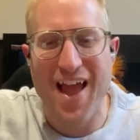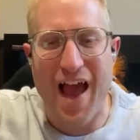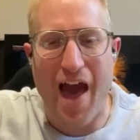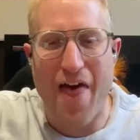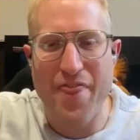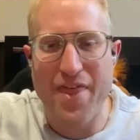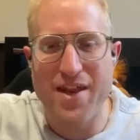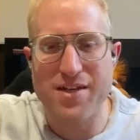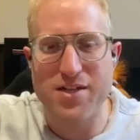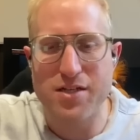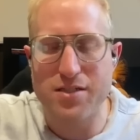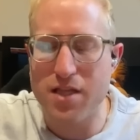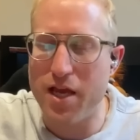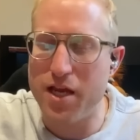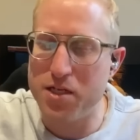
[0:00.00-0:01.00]
And then it's
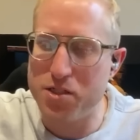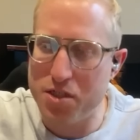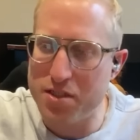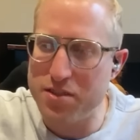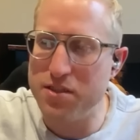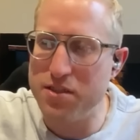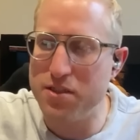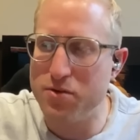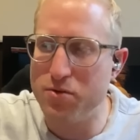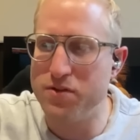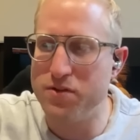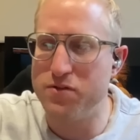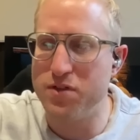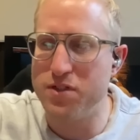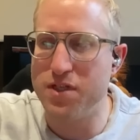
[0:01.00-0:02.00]
just like, just in the course
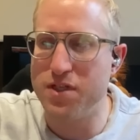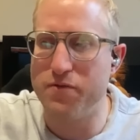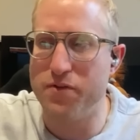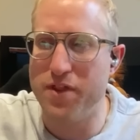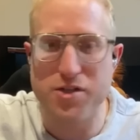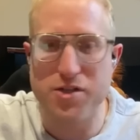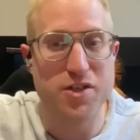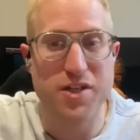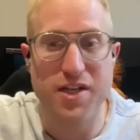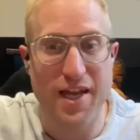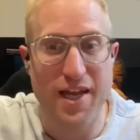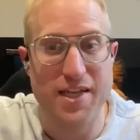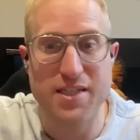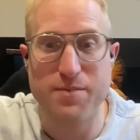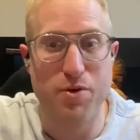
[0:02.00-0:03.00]
of doing stuff, they're just going to get
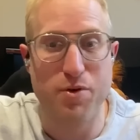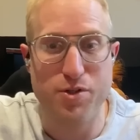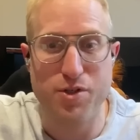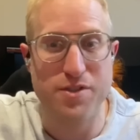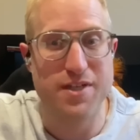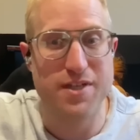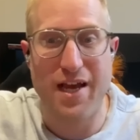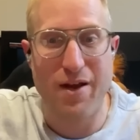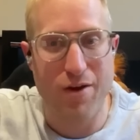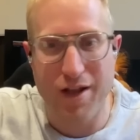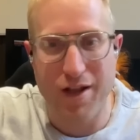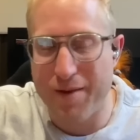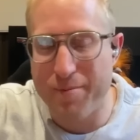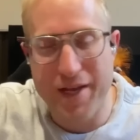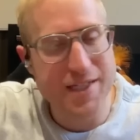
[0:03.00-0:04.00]
exposure to how I
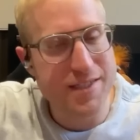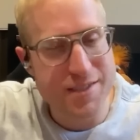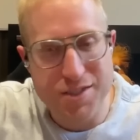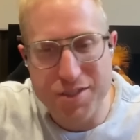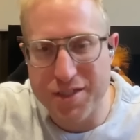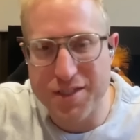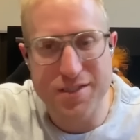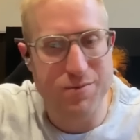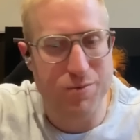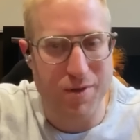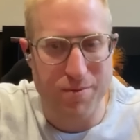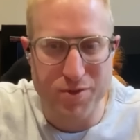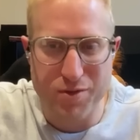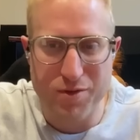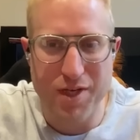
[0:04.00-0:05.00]
like make decisions, what
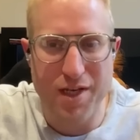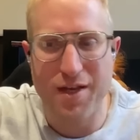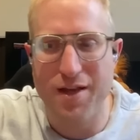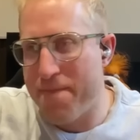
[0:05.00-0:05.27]
I'm doing.